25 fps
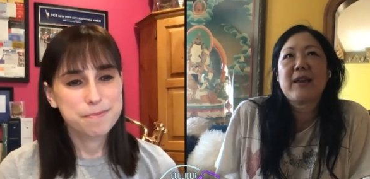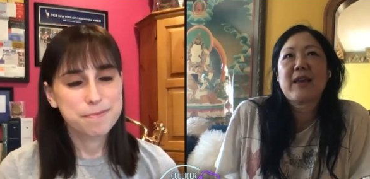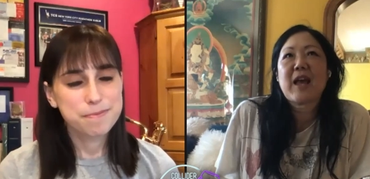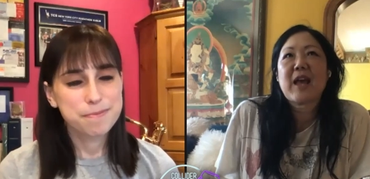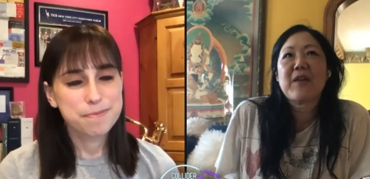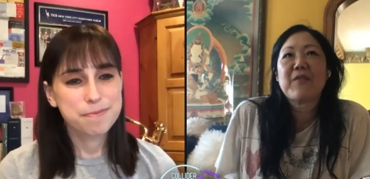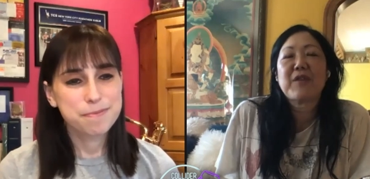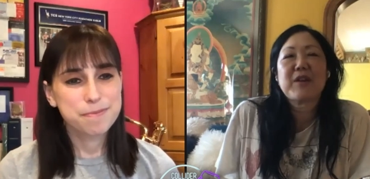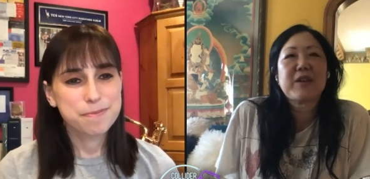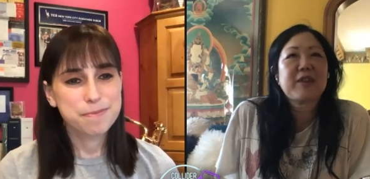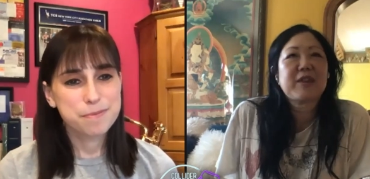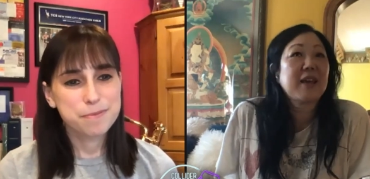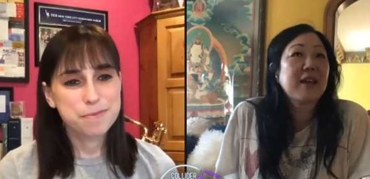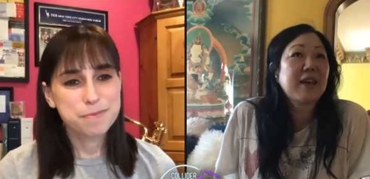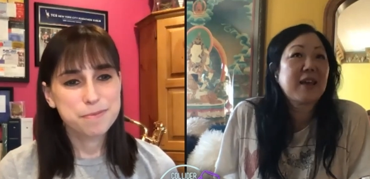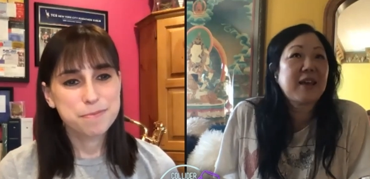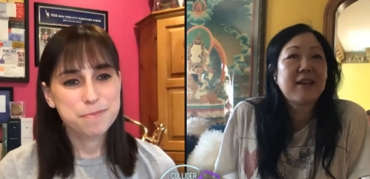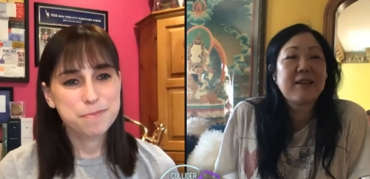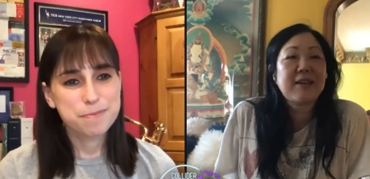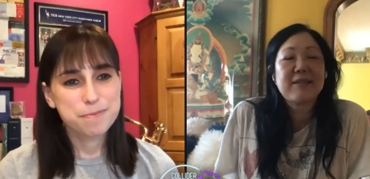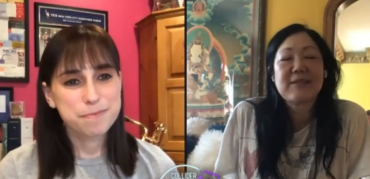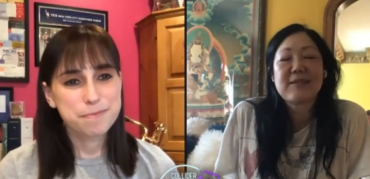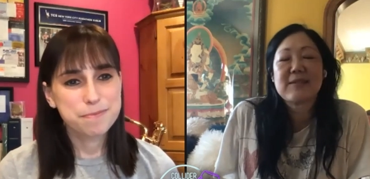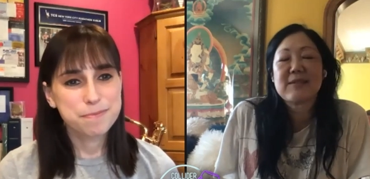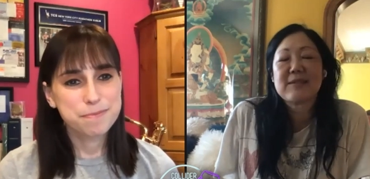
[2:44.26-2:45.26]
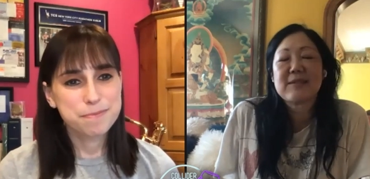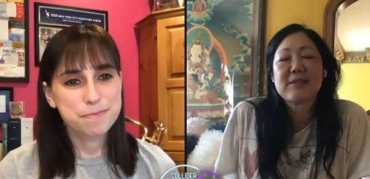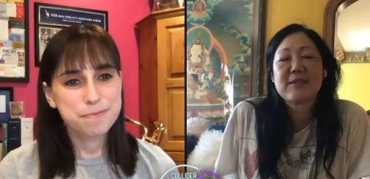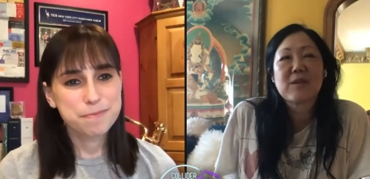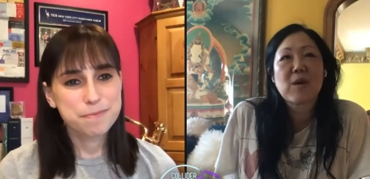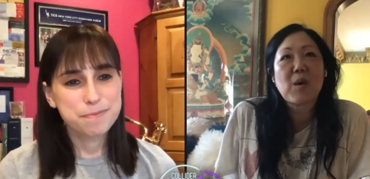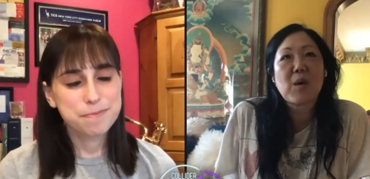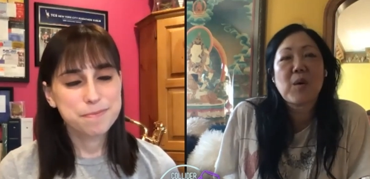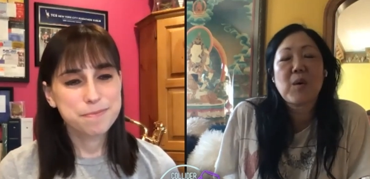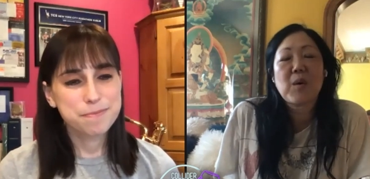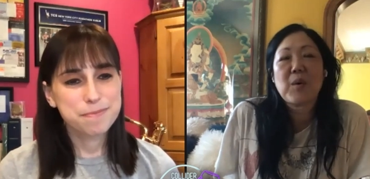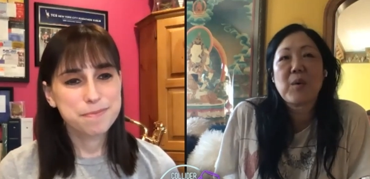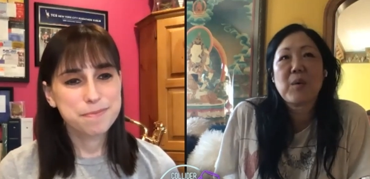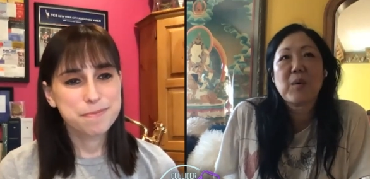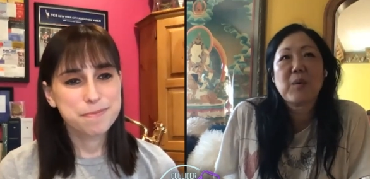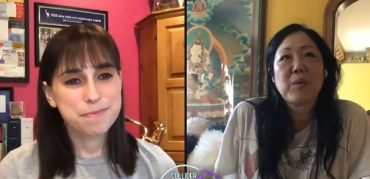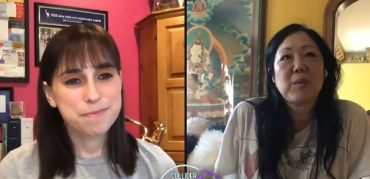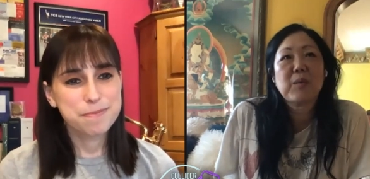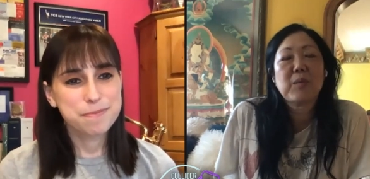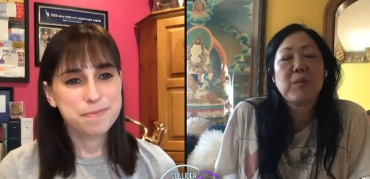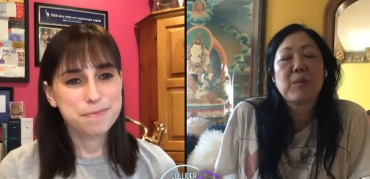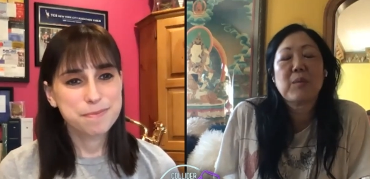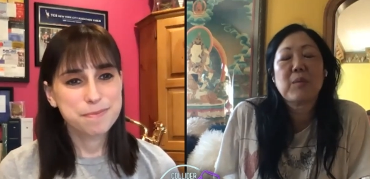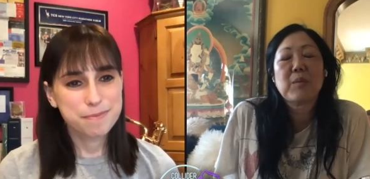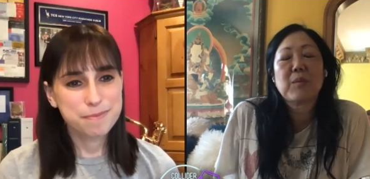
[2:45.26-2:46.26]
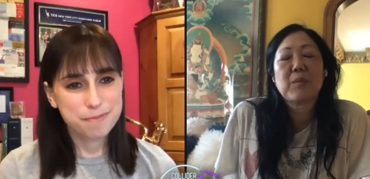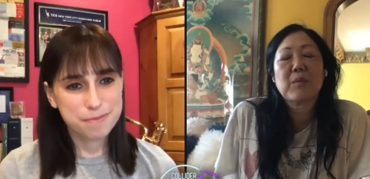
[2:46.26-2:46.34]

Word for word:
Speaker 1: everything is so